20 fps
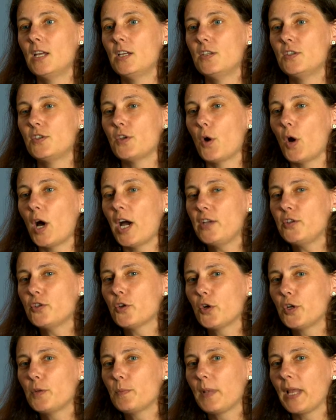So I
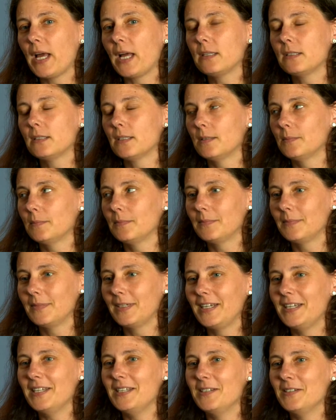joined Platinum
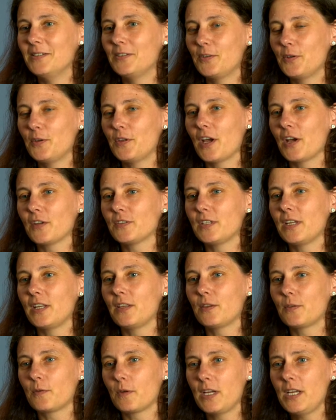in
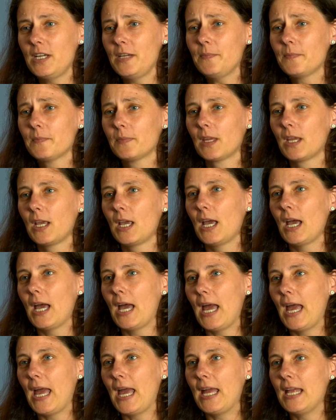2003,
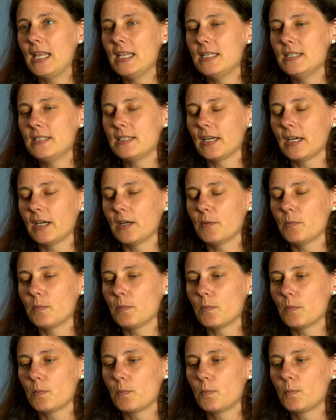and
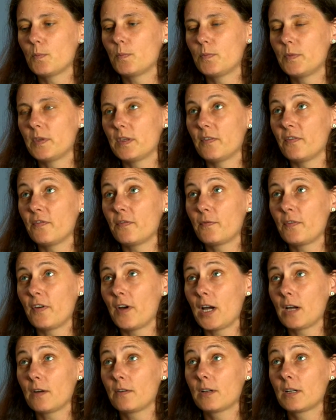um, the
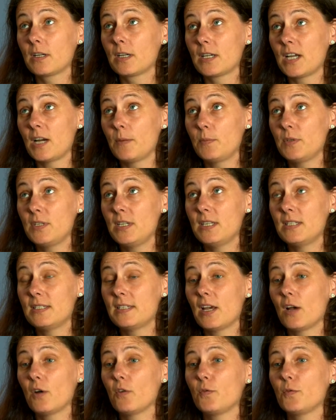company
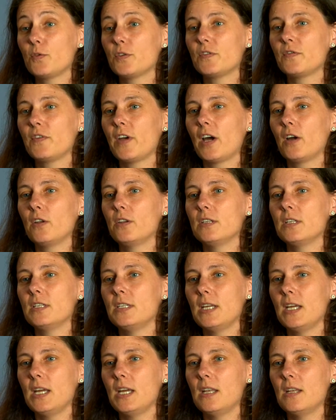itself was founded
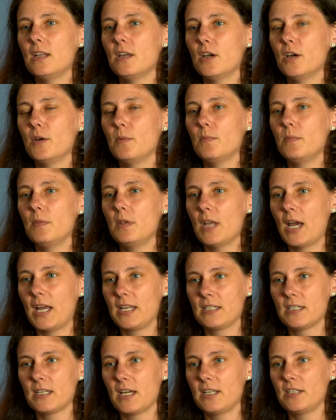in um,
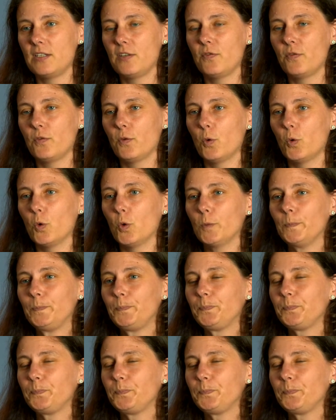1994.